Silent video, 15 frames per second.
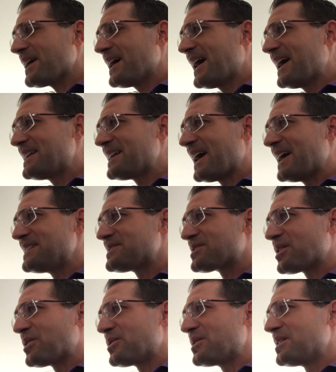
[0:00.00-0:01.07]
And
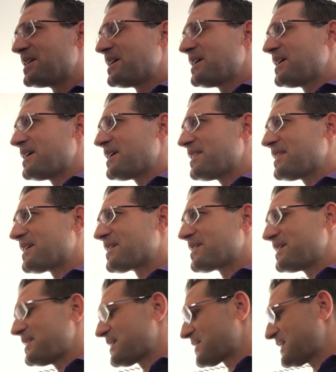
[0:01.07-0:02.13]
so
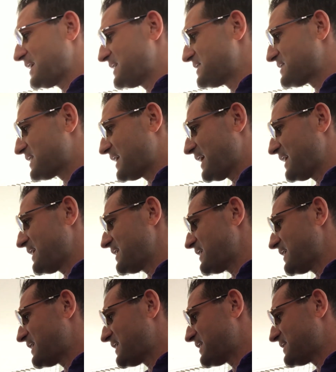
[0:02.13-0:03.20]
there is
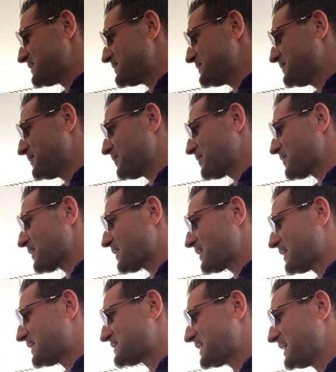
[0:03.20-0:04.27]
a
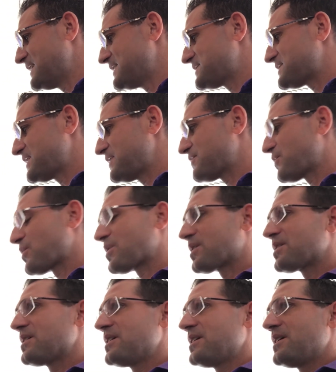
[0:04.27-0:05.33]
tendency
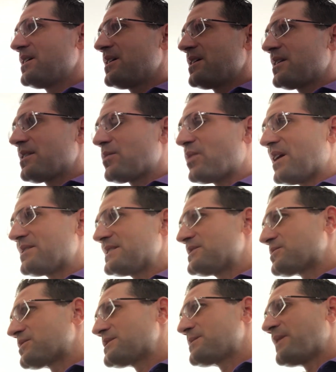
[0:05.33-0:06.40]
for wealthy
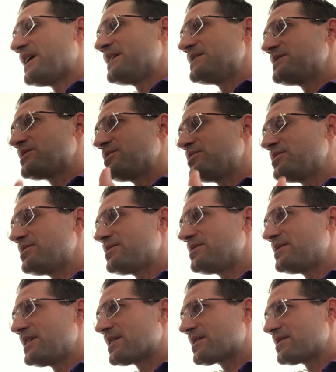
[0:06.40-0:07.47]
to respond to
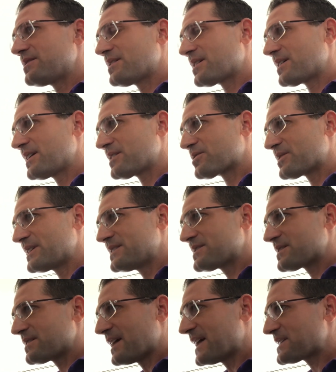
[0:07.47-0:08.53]
their
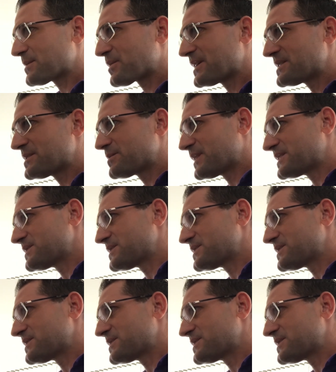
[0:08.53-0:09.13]
increased asset prices